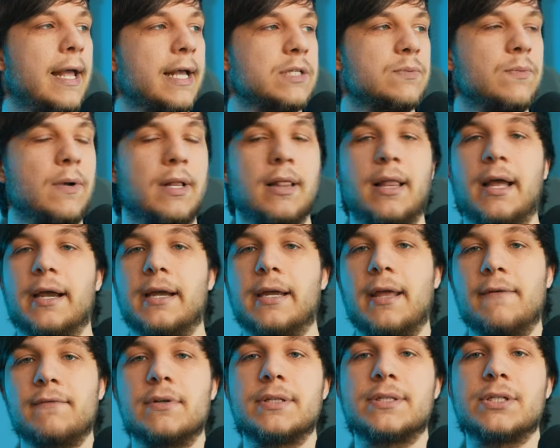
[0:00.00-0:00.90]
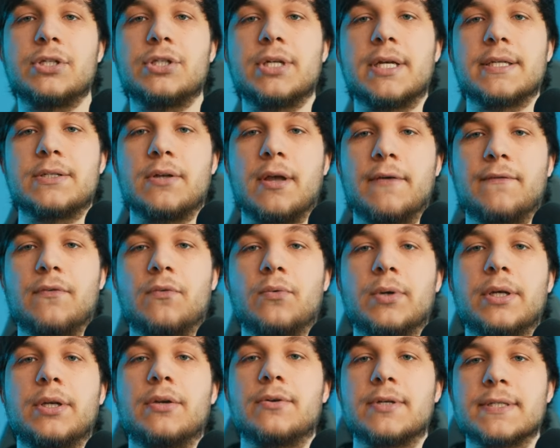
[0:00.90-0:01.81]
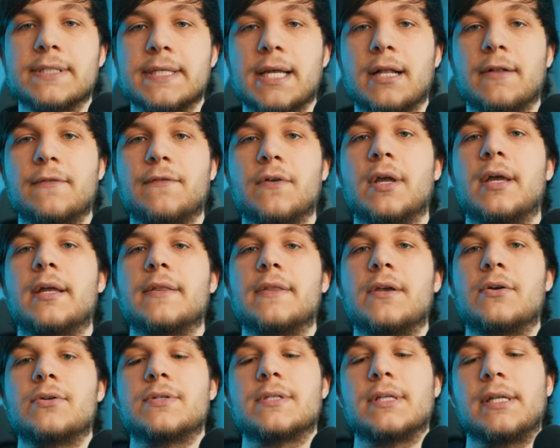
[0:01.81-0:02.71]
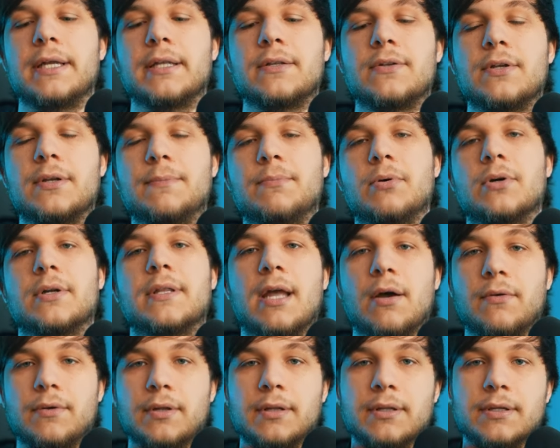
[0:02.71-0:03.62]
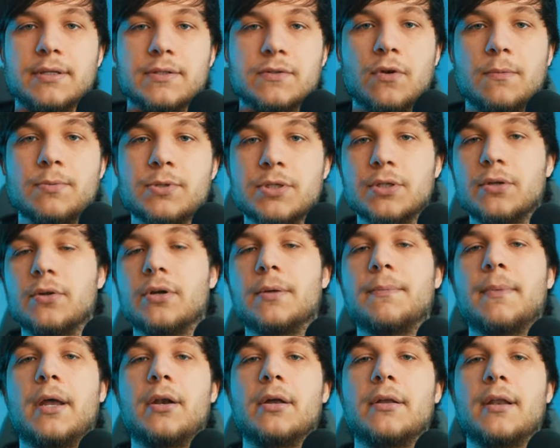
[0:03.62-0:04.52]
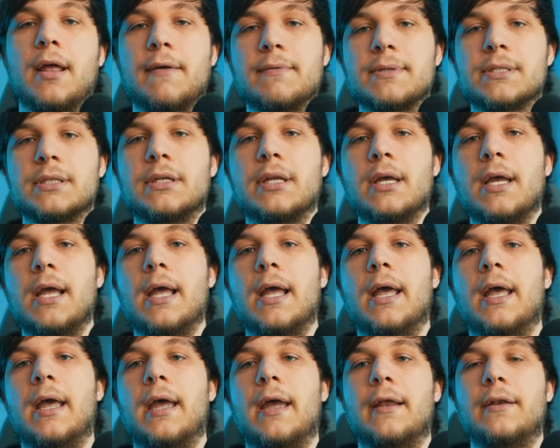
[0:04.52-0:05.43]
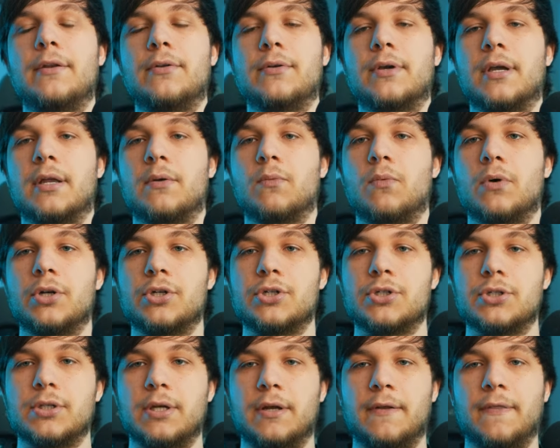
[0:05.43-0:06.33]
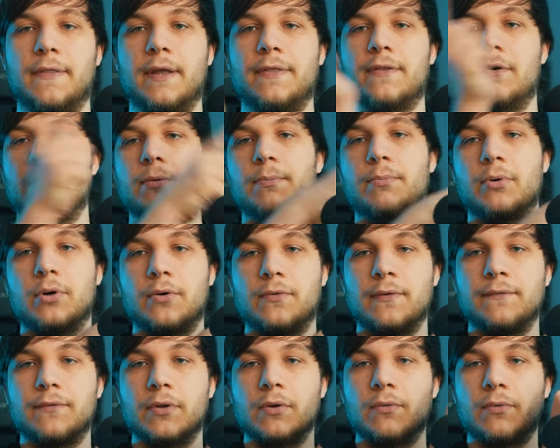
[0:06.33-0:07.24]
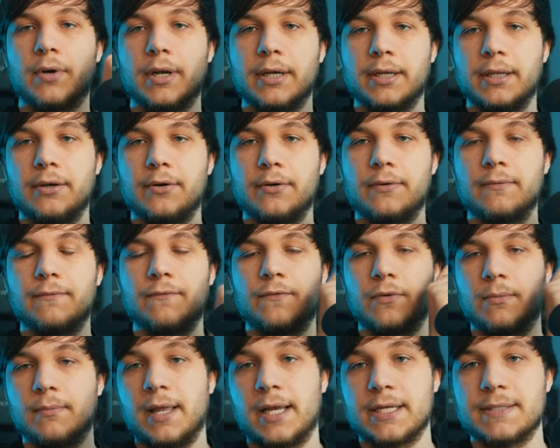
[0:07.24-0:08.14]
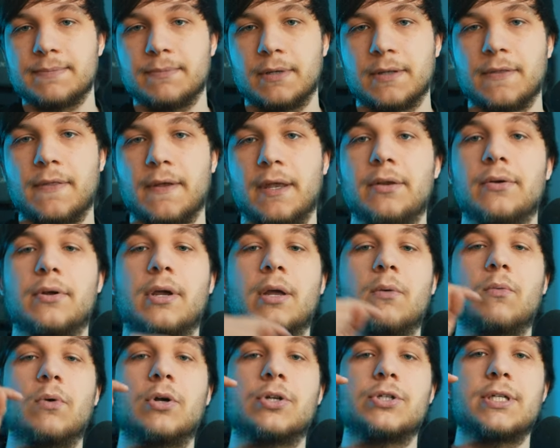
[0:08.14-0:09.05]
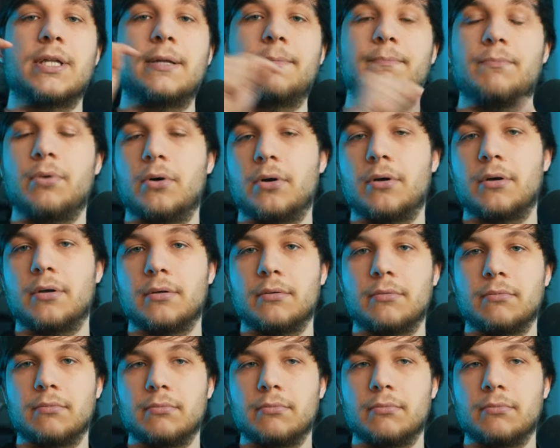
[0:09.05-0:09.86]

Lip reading: As well, I can heavily suggest you have a read yourself. There's a link to the book down in the description. You can buy it on Amazon, and you can watch another book review right here from last month, and you can watch the book